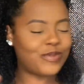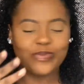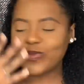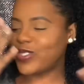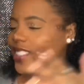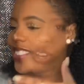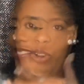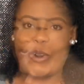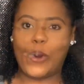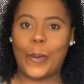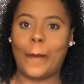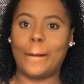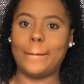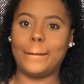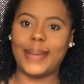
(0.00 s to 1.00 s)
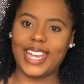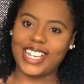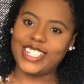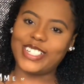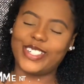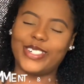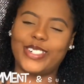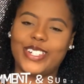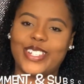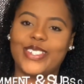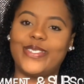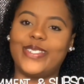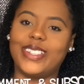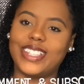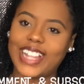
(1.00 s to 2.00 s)
So make sure you
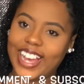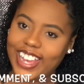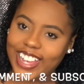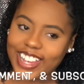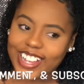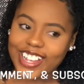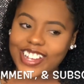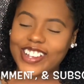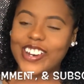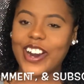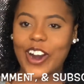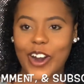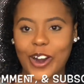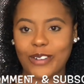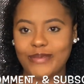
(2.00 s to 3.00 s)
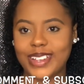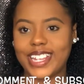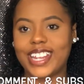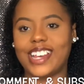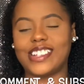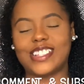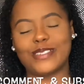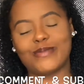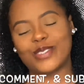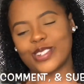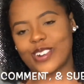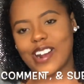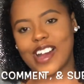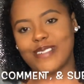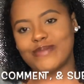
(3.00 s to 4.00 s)
like, comment, and
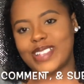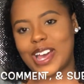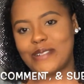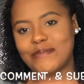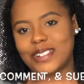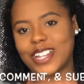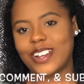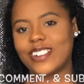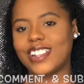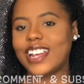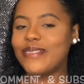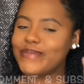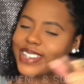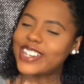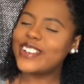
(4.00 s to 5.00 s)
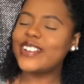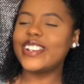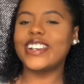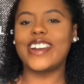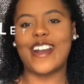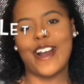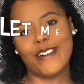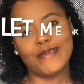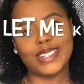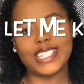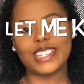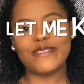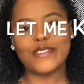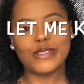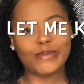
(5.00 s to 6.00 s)
subscribe down below. Let me know in the comments
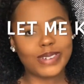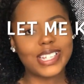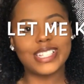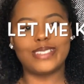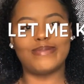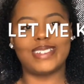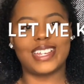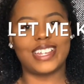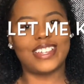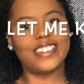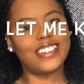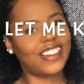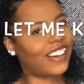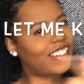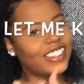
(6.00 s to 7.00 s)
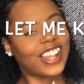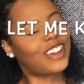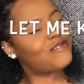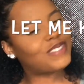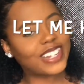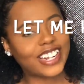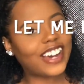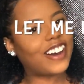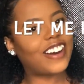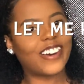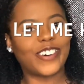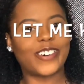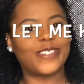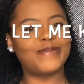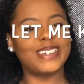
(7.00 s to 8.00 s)
if you miss me. You know, let me
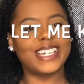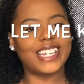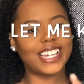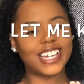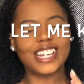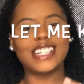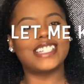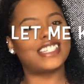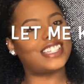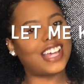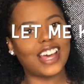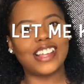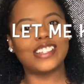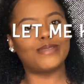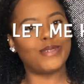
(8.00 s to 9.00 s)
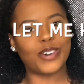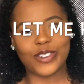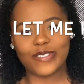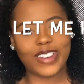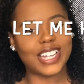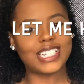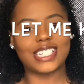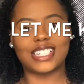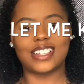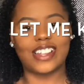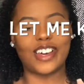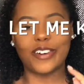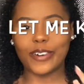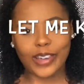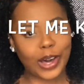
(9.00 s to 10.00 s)
know, because that's motivation.
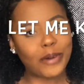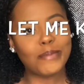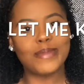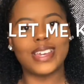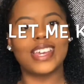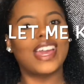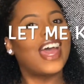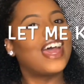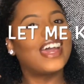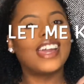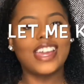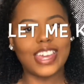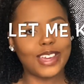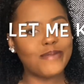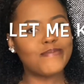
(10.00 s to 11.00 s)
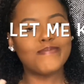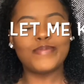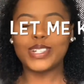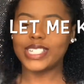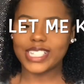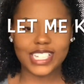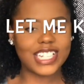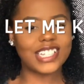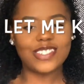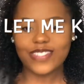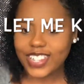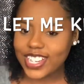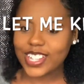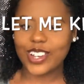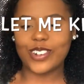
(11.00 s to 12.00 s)
That'll help me keep pushing these
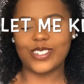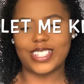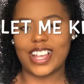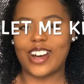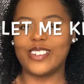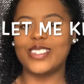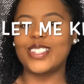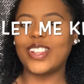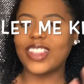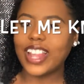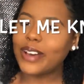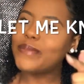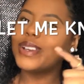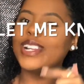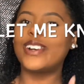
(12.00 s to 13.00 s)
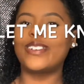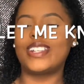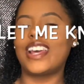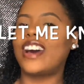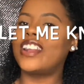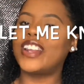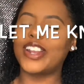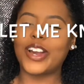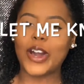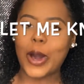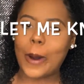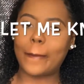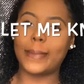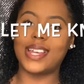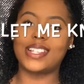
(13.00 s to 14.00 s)
videos out. So let me know down in the
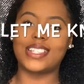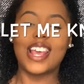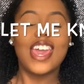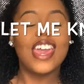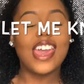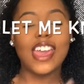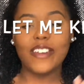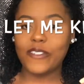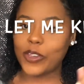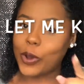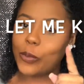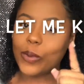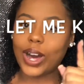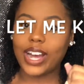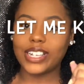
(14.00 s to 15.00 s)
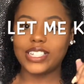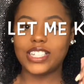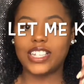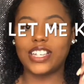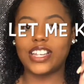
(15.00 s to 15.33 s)
comments if you're watching,